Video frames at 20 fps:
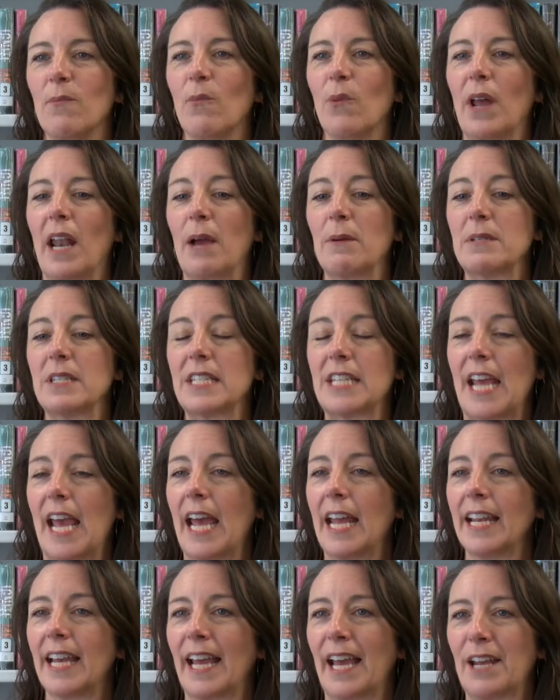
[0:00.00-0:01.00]
When I was
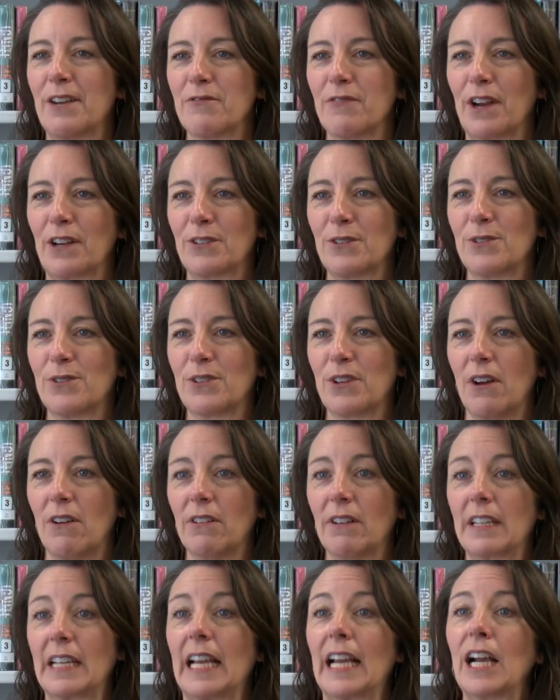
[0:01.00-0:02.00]
10, I had a fractured skull
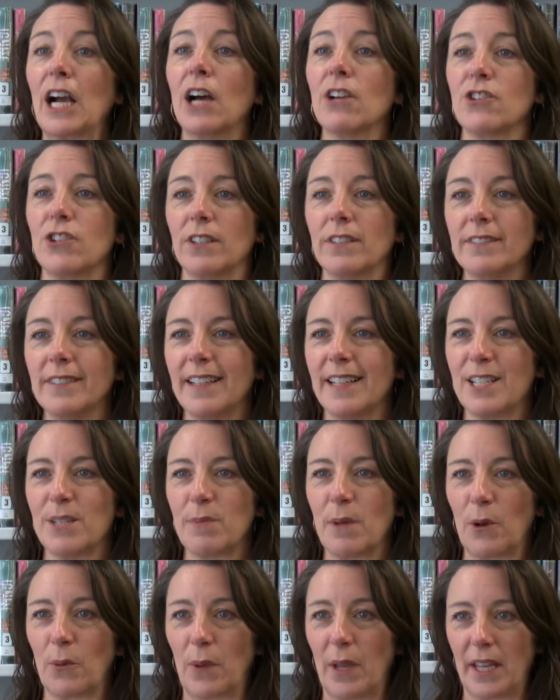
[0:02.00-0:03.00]
and a concussion and
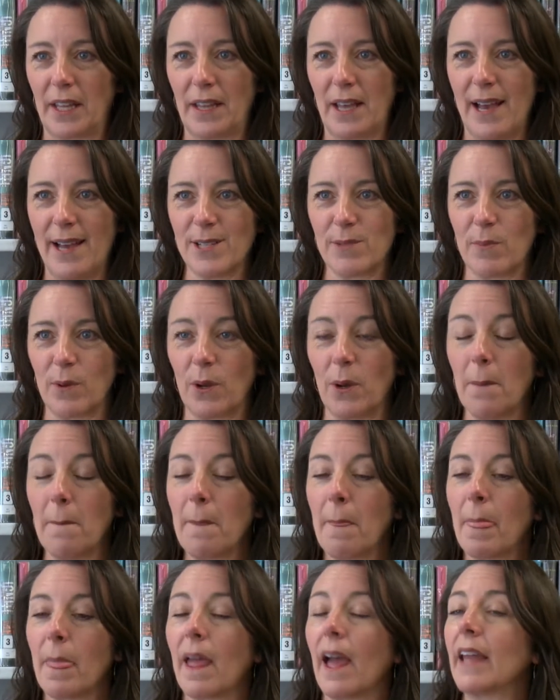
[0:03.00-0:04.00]
spent a week in the hospital
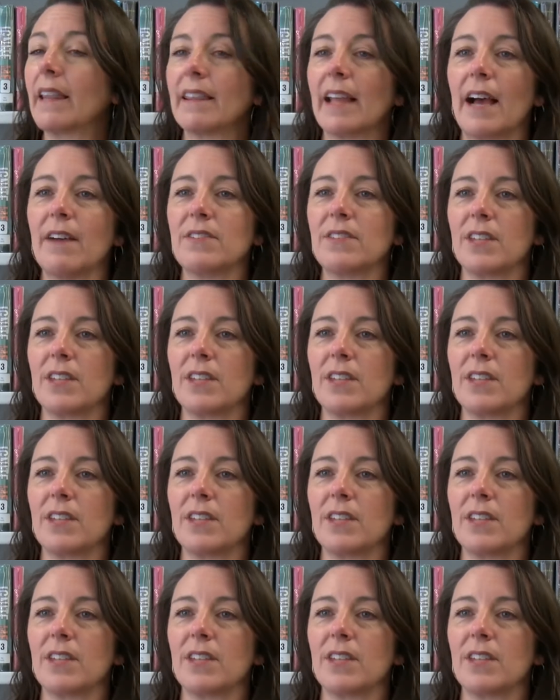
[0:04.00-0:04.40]
and left